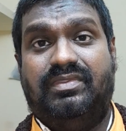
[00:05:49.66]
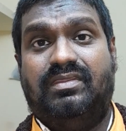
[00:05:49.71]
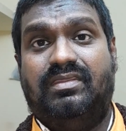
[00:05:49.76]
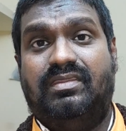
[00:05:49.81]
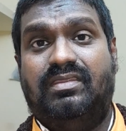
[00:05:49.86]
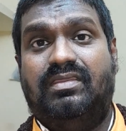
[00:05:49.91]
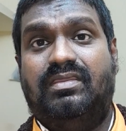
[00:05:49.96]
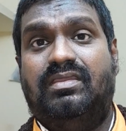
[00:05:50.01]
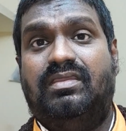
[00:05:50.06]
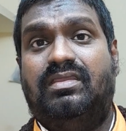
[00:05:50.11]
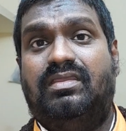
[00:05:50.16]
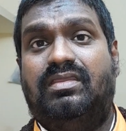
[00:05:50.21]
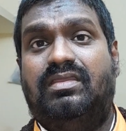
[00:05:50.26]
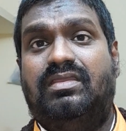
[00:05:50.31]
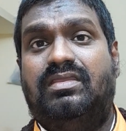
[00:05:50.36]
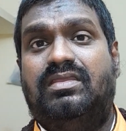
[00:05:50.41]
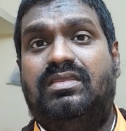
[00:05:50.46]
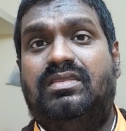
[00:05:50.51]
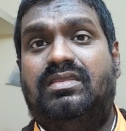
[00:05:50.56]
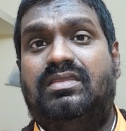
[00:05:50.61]

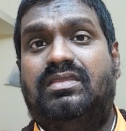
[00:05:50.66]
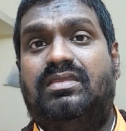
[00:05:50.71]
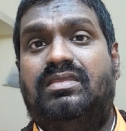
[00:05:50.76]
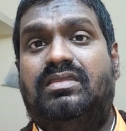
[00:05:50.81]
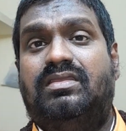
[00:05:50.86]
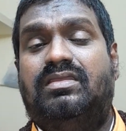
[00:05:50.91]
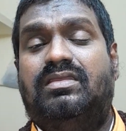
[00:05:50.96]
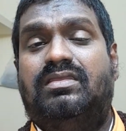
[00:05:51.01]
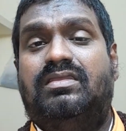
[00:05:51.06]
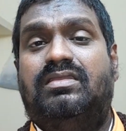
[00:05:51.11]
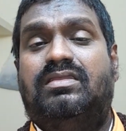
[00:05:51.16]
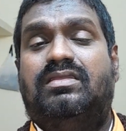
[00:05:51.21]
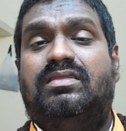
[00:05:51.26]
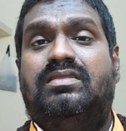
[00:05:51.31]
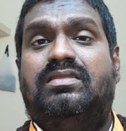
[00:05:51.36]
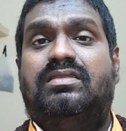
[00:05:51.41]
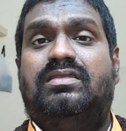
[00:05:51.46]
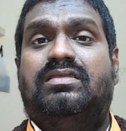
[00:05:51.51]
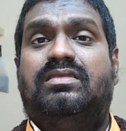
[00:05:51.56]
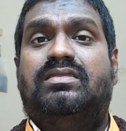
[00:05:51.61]

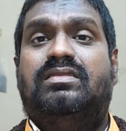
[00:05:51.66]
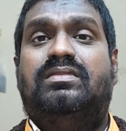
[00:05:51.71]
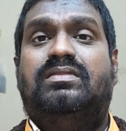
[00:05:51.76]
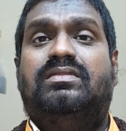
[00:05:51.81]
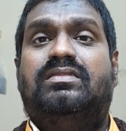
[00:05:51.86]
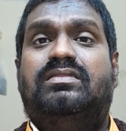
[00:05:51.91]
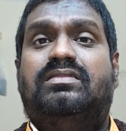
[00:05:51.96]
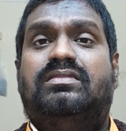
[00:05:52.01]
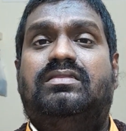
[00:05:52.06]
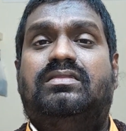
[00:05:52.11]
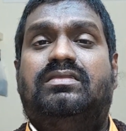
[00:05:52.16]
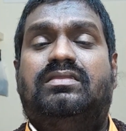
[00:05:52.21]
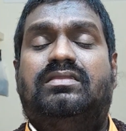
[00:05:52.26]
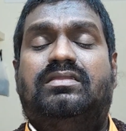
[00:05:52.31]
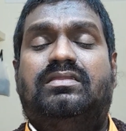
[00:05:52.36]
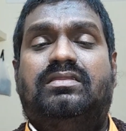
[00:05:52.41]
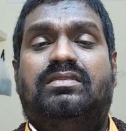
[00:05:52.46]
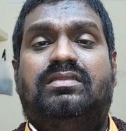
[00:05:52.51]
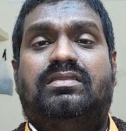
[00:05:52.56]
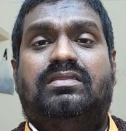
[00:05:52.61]

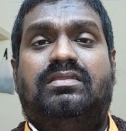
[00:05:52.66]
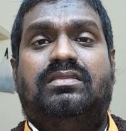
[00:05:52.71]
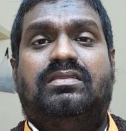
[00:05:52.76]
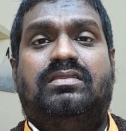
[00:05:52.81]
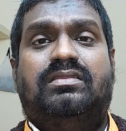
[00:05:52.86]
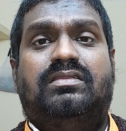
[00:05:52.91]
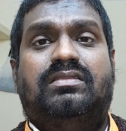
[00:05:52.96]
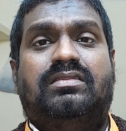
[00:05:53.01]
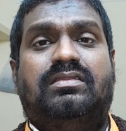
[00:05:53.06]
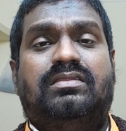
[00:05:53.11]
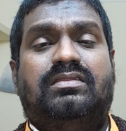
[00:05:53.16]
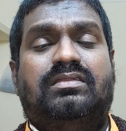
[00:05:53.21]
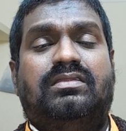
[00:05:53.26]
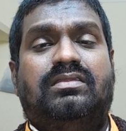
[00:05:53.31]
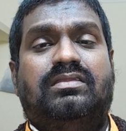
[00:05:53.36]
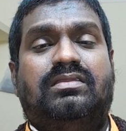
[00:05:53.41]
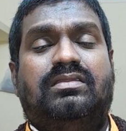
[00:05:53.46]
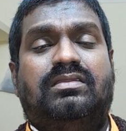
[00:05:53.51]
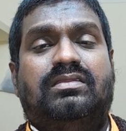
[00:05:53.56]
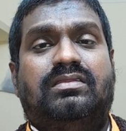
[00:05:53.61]

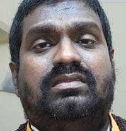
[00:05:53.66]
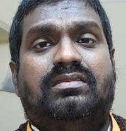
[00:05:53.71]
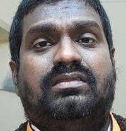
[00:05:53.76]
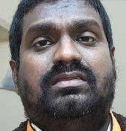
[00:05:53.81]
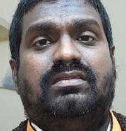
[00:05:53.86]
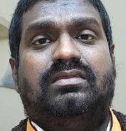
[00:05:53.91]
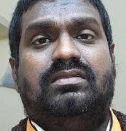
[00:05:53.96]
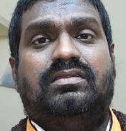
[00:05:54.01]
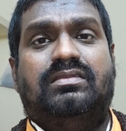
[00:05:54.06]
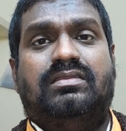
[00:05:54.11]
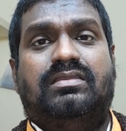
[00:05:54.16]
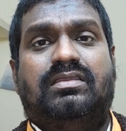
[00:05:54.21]
Nothing is said.